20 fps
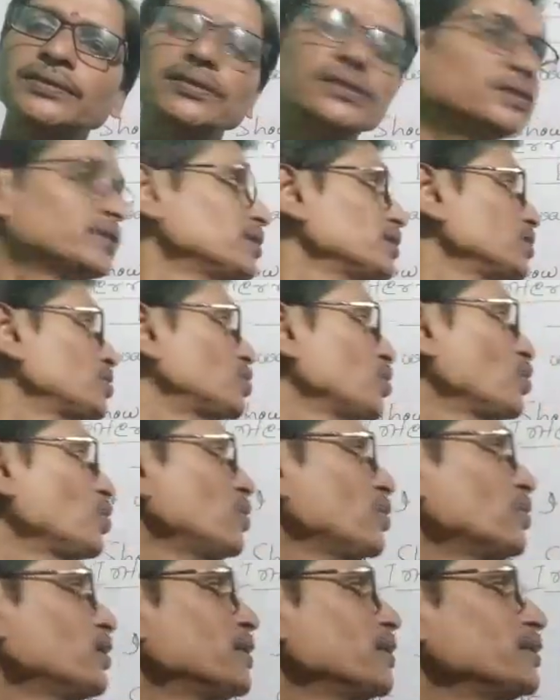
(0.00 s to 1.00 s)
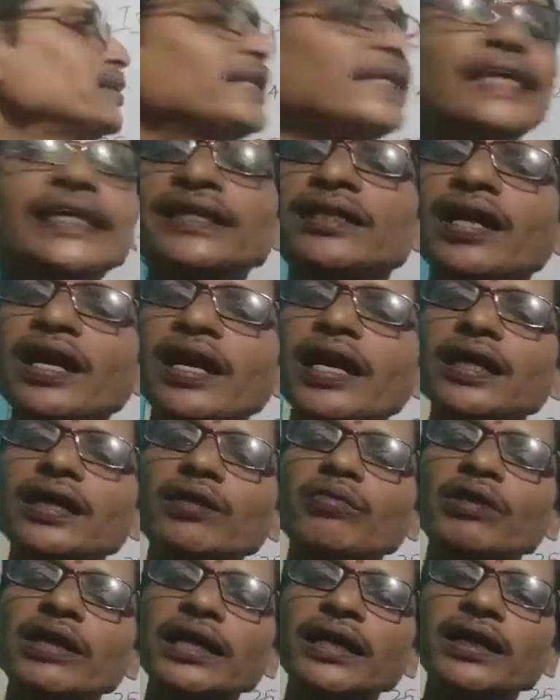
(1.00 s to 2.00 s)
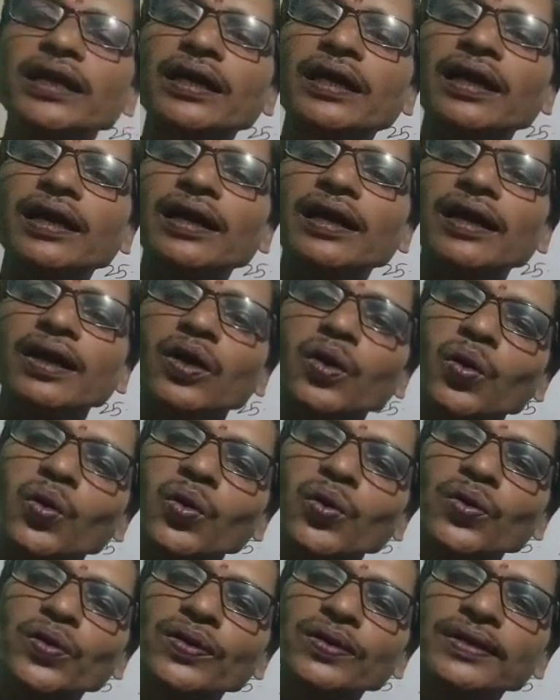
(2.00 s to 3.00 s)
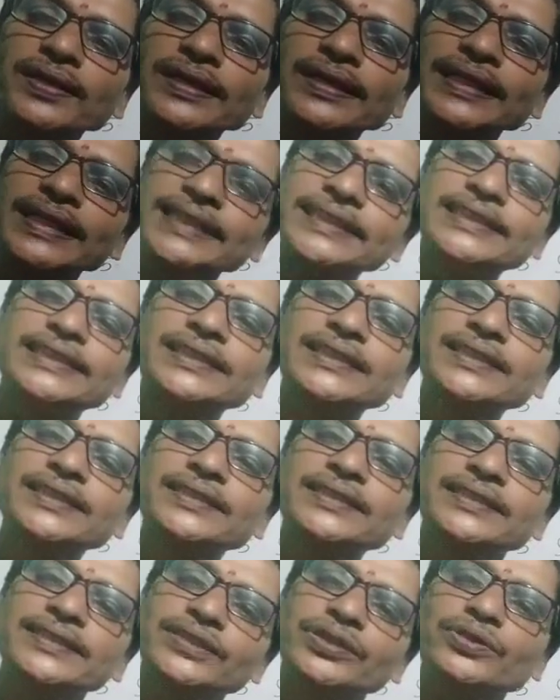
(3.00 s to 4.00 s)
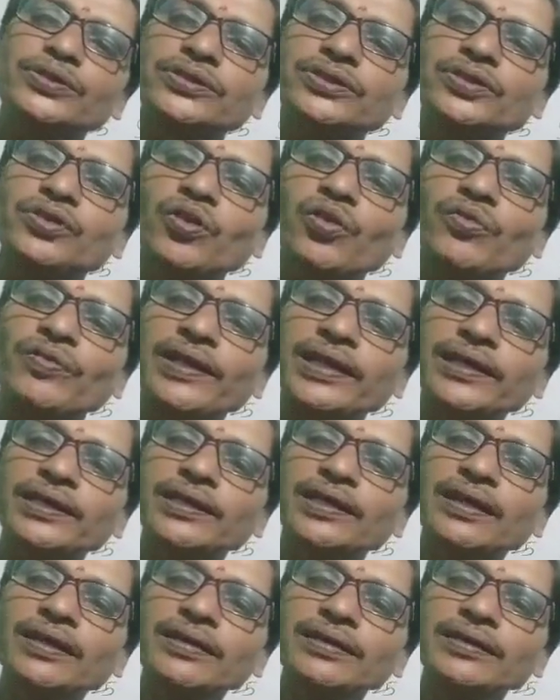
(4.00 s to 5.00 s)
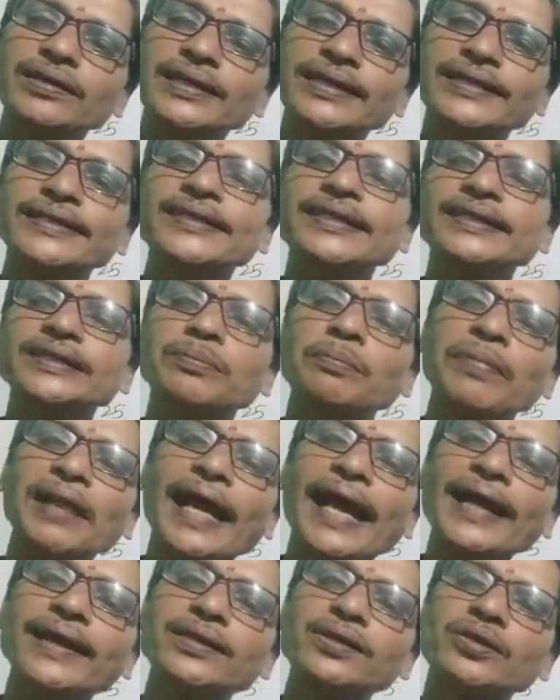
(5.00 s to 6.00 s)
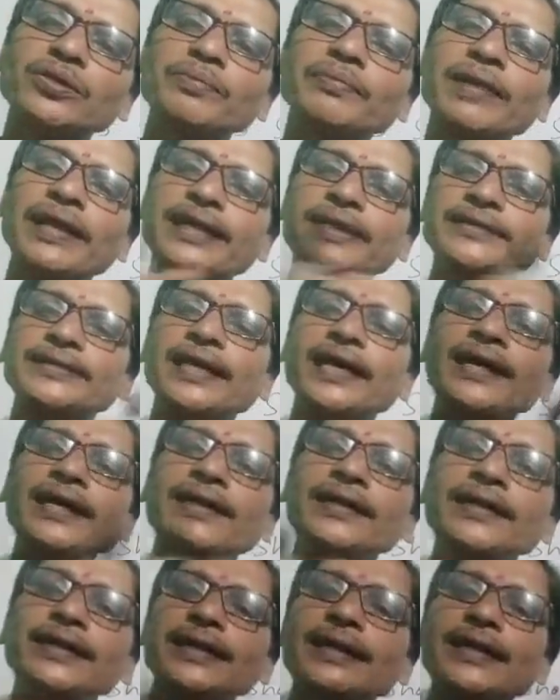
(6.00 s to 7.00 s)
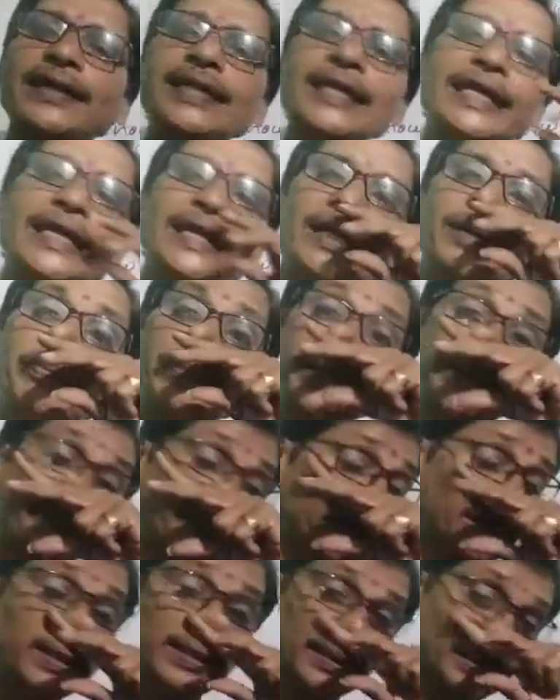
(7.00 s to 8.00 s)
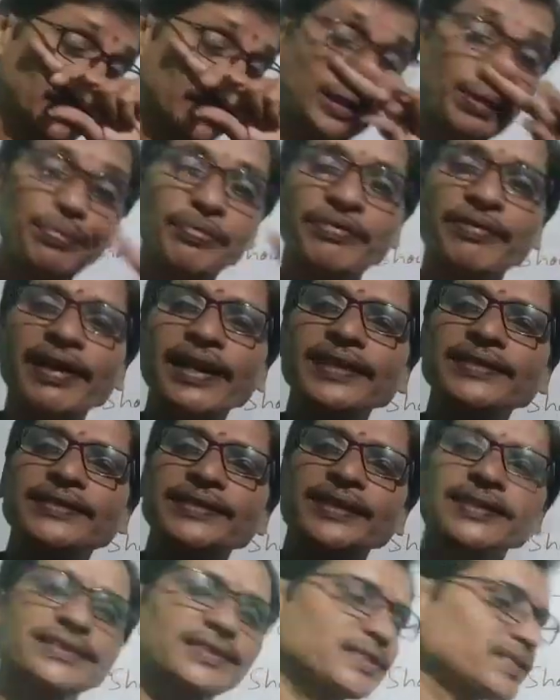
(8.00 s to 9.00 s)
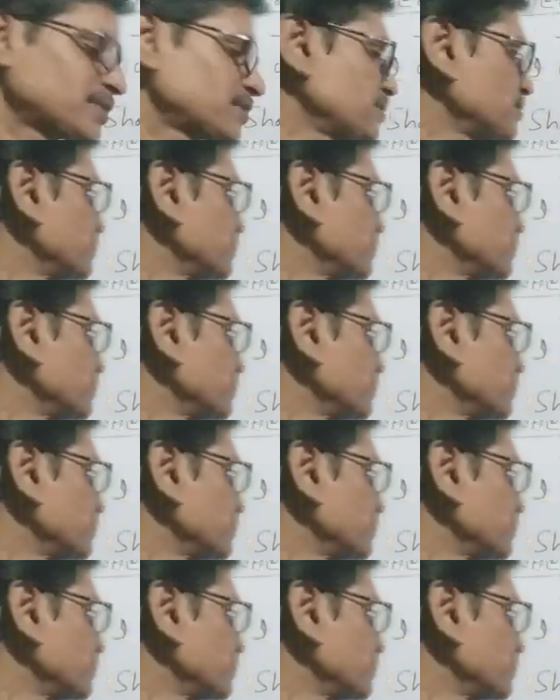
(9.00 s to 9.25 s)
So the interrogative link who is used over here in this blank to make the link between the phrases.